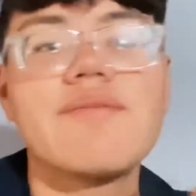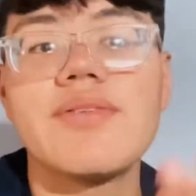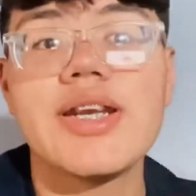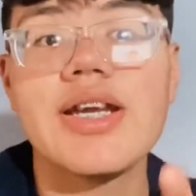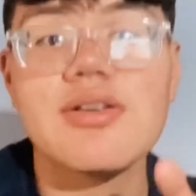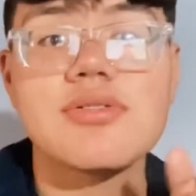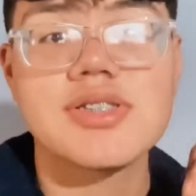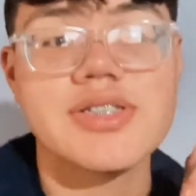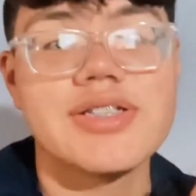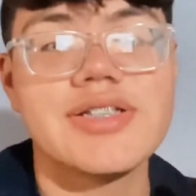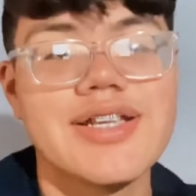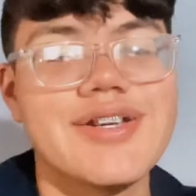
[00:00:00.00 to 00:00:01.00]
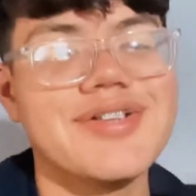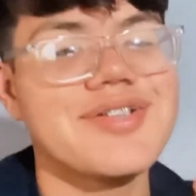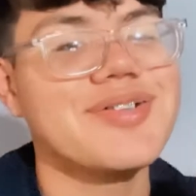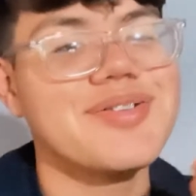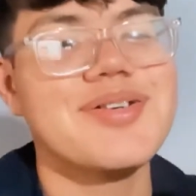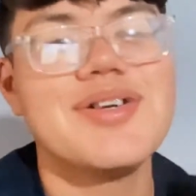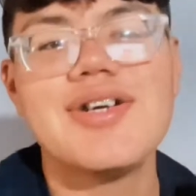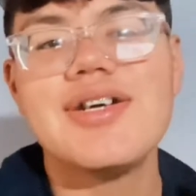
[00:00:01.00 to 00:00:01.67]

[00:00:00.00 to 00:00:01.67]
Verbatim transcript: Van Helsing. There you go.